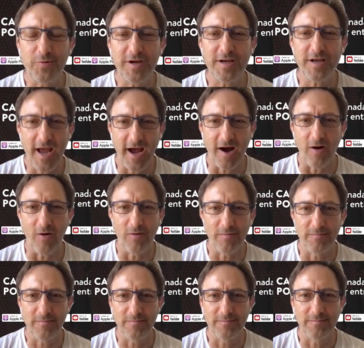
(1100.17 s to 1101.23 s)
you're doing now
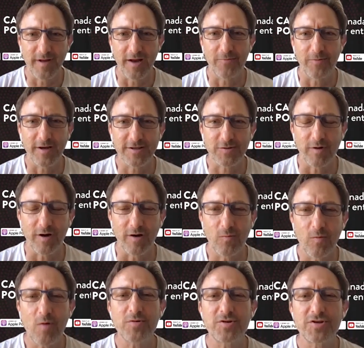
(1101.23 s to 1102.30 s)
at Red
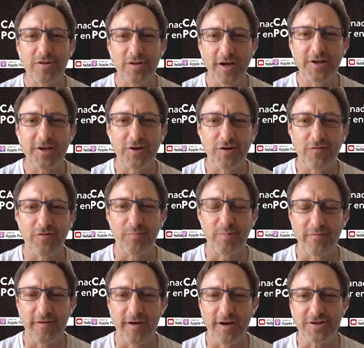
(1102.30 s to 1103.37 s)
Square, what would you like to do
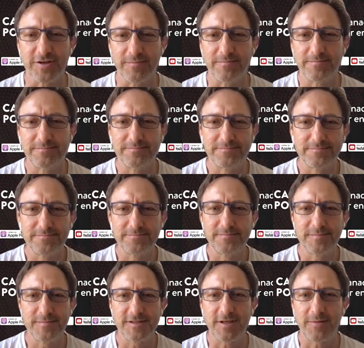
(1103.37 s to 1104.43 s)
for a profession?
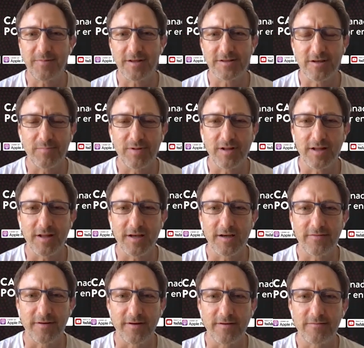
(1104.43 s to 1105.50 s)
Something that's
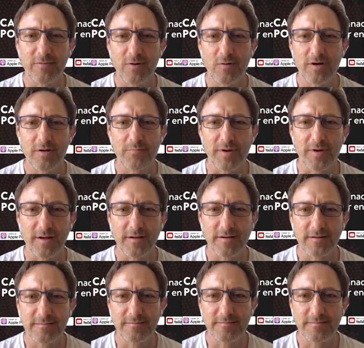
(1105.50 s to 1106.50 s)
completely different. What would it be?